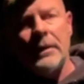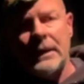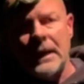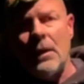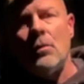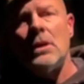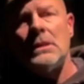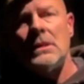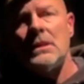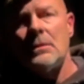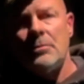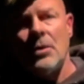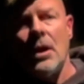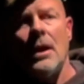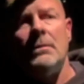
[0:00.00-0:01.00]
that wasn't the
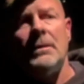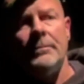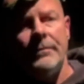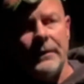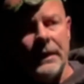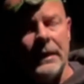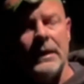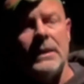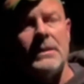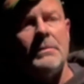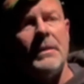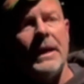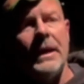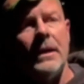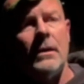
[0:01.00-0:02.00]
problem. It is
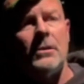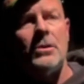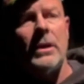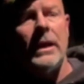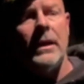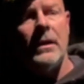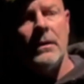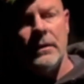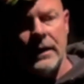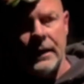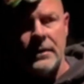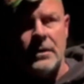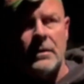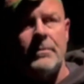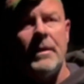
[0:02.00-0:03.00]
my air dryer. I
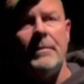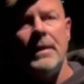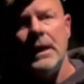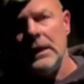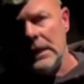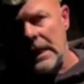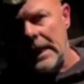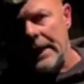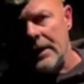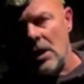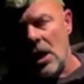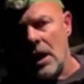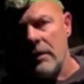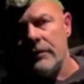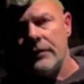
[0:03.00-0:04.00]
took my main line
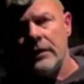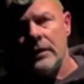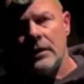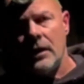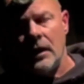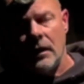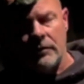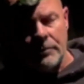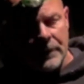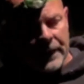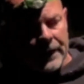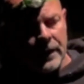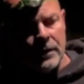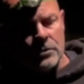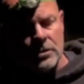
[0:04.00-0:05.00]
off of my
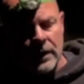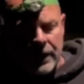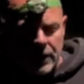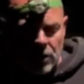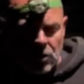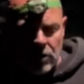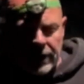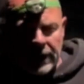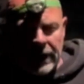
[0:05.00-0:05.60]
air dryer going